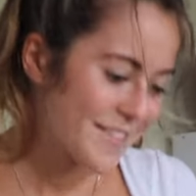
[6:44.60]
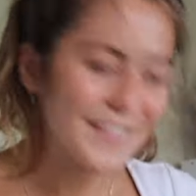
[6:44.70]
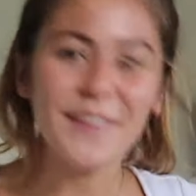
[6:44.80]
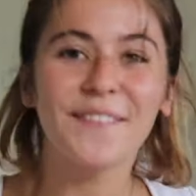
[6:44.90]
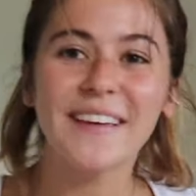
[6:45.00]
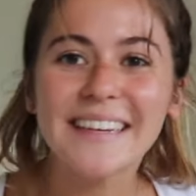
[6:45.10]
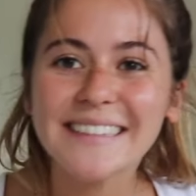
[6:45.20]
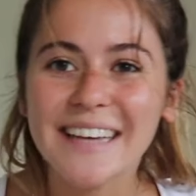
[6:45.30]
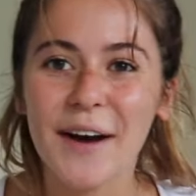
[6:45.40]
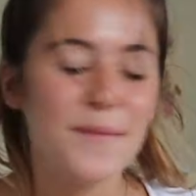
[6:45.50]
a few
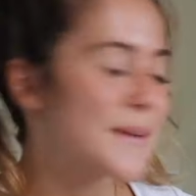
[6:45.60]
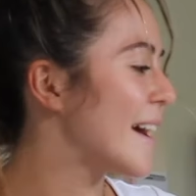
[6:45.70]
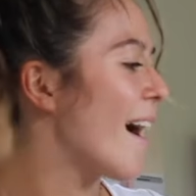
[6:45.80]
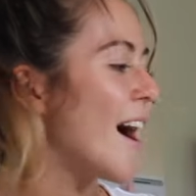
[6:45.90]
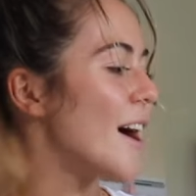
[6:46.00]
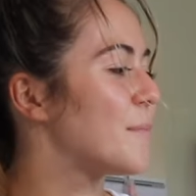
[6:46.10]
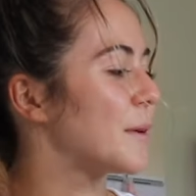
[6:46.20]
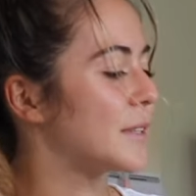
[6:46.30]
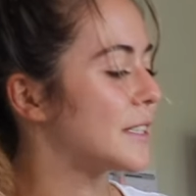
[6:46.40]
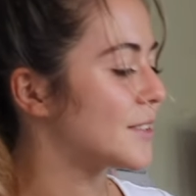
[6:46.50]
things coming up,
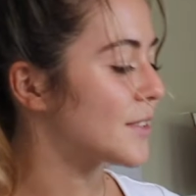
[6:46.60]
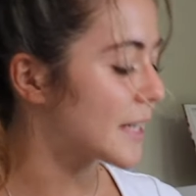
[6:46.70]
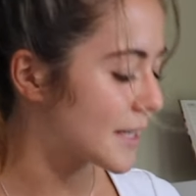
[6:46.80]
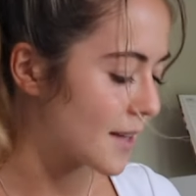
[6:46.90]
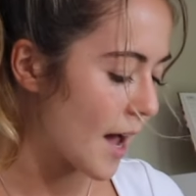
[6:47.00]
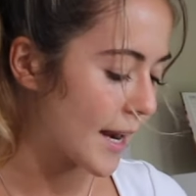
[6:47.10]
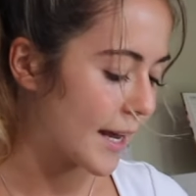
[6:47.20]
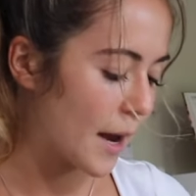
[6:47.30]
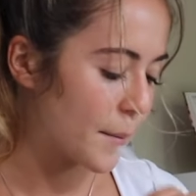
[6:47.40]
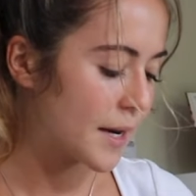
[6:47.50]
which is really
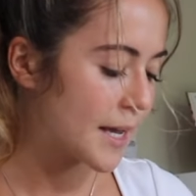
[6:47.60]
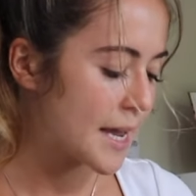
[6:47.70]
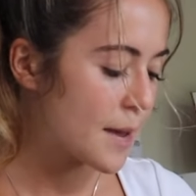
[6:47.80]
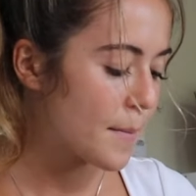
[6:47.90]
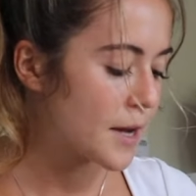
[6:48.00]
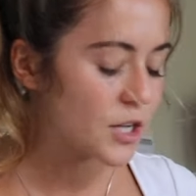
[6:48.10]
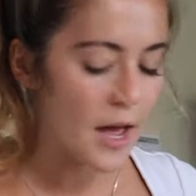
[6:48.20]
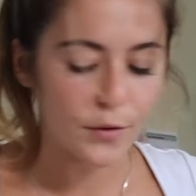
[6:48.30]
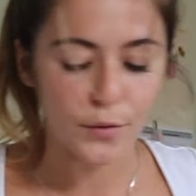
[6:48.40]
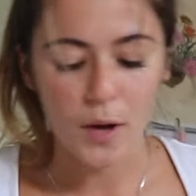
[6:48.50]
exciting. I'm going to keep my
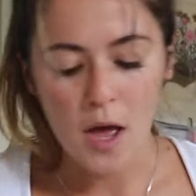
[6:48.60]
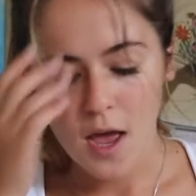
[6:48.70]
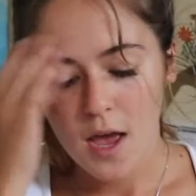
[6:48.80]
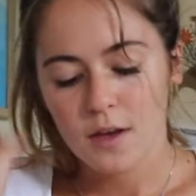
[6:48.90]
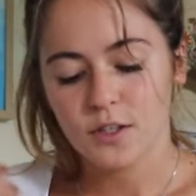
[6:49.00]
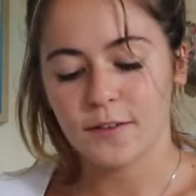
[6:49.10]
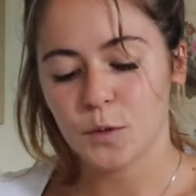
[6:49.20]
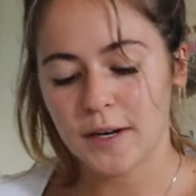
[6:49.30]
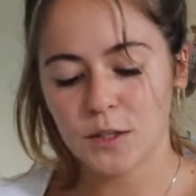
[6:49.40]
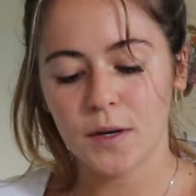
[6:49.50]
channel, so for
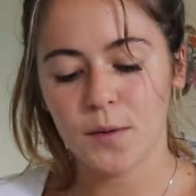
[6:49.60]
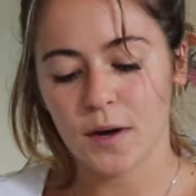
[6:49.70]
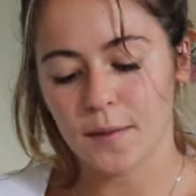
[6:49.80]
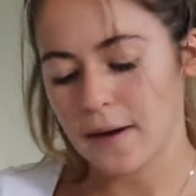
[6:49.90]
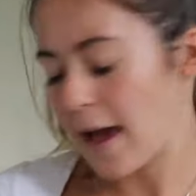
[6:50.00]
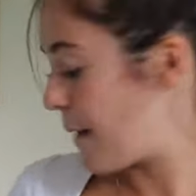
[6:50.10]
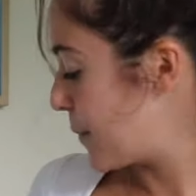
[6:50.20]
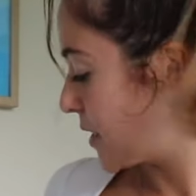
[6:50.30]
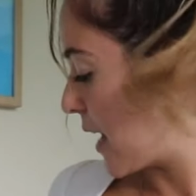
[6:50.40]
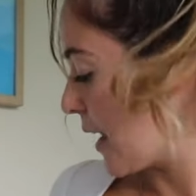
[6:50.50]
2021 I'm going to have my